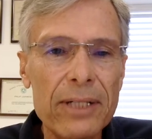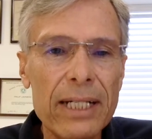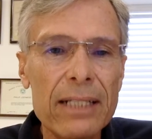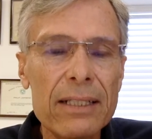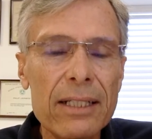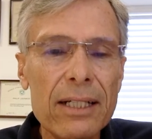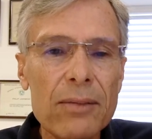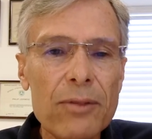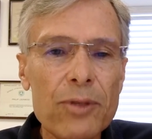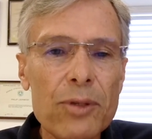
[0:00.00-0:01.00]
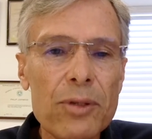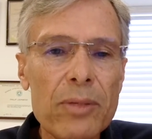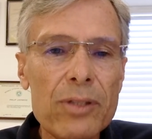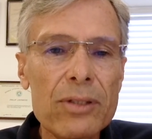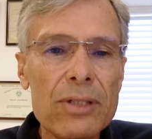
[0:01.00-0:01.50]
and we flew the
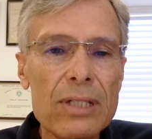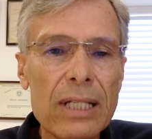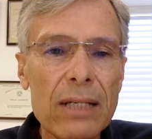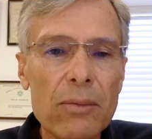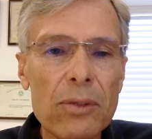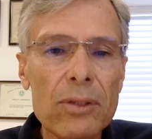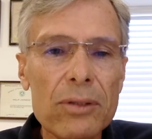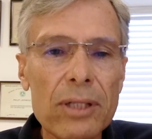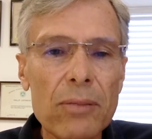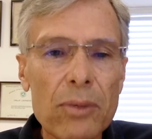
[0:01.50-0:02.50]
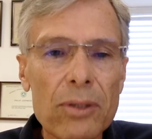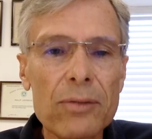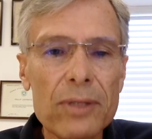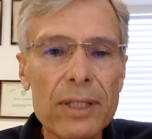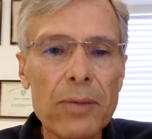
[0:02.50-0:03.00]
missions, and it worked. It worked
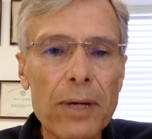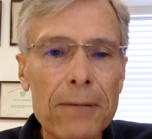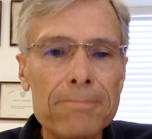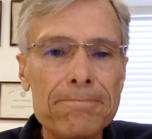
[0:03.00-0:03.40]
really well.